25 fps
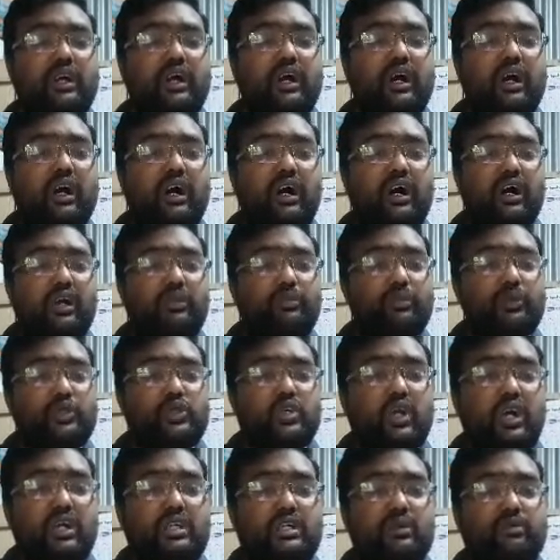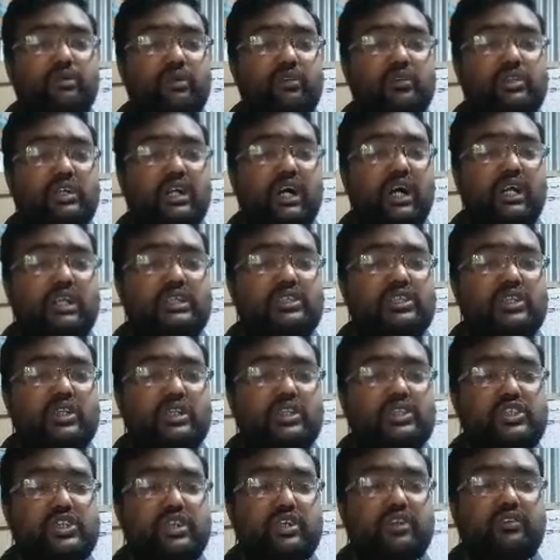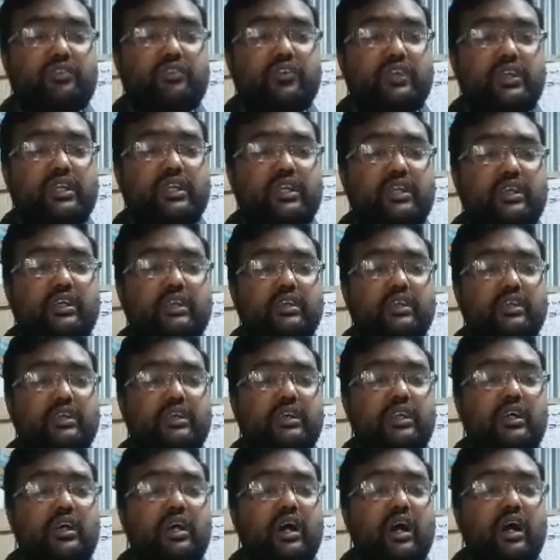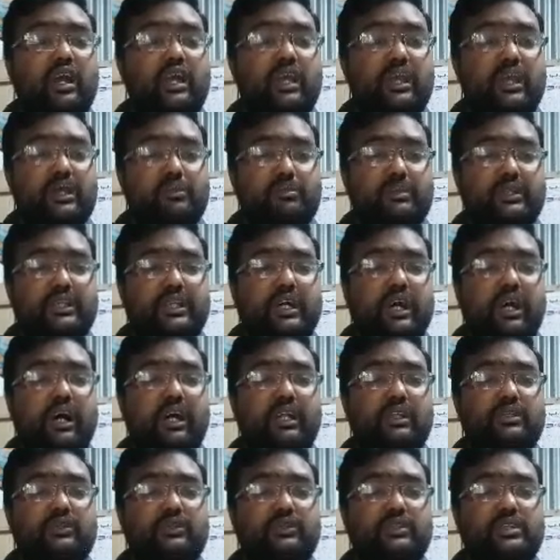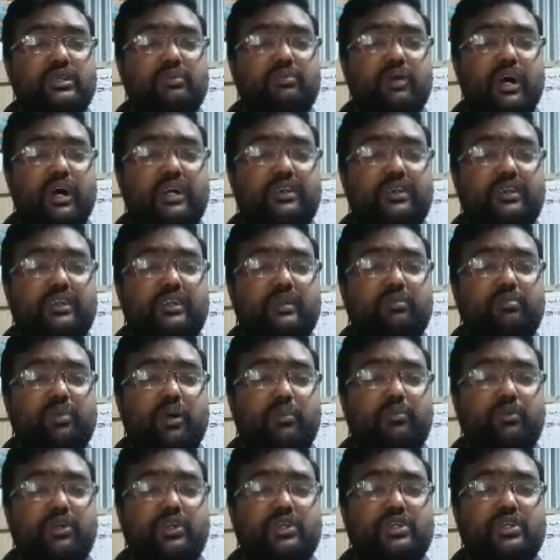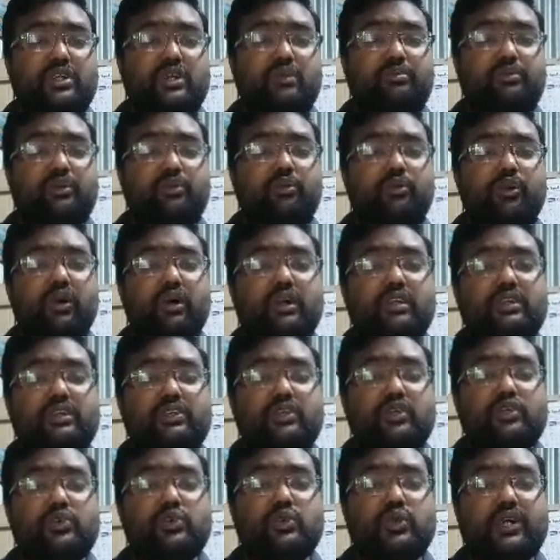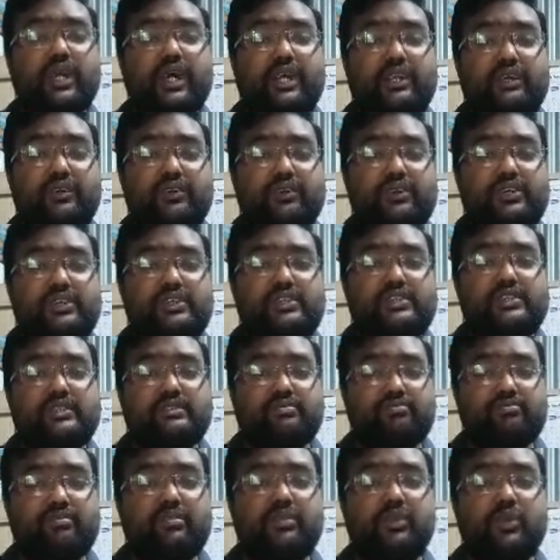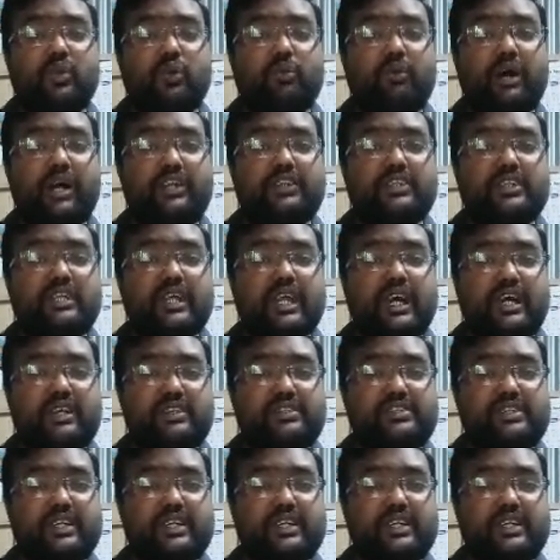If we talked about cultural geography, Ibn Khaldun divided the population of the world into 2 categories, nomadic and